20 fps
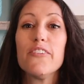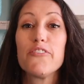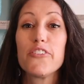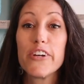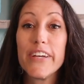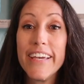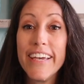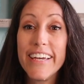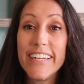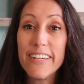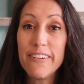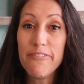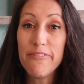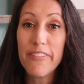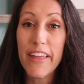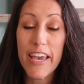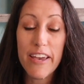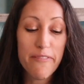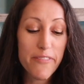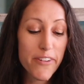For a hit of
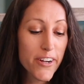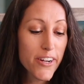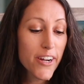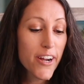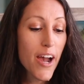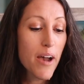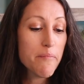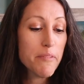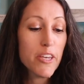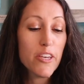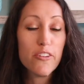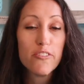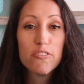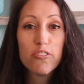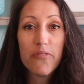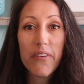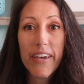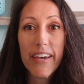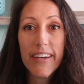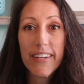flavor, I'm a huge
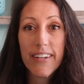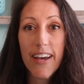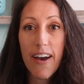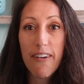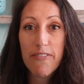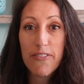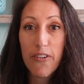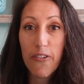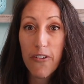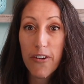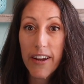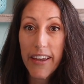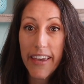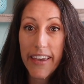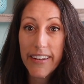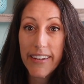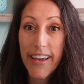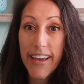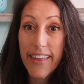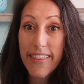fan of the
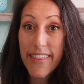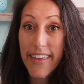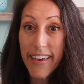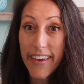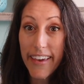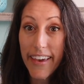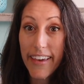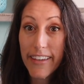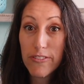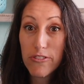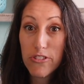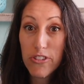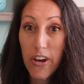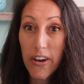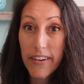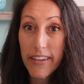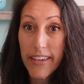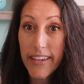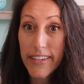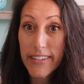organic thick and
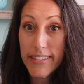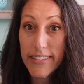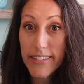chunky